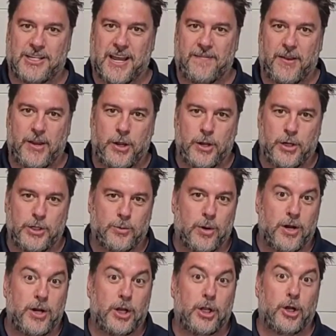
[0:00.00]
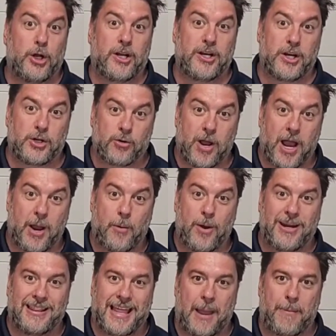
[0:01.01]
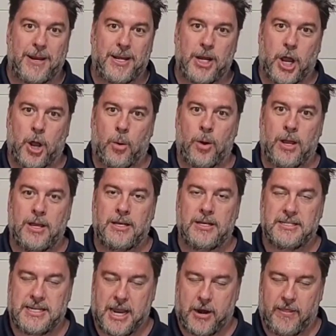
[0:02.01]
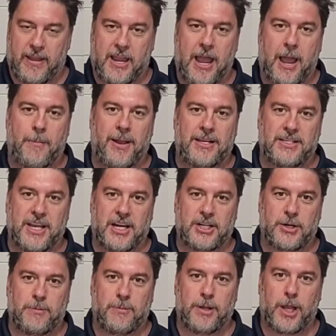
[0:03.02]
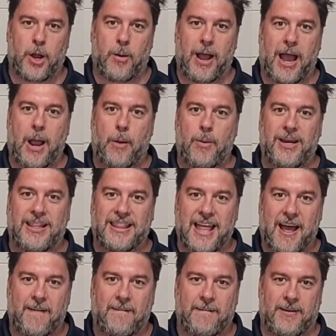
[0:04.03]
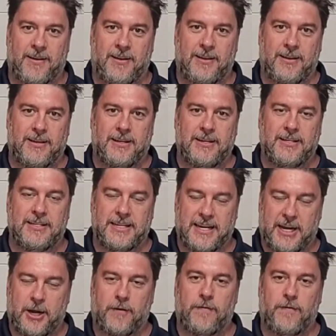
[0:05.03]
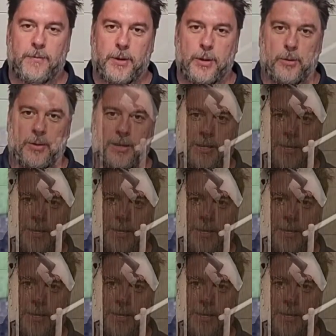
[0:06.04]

Have you used one? You looking to try one? Let me know down in the comment section below. I would love to hear from I you. I wanted to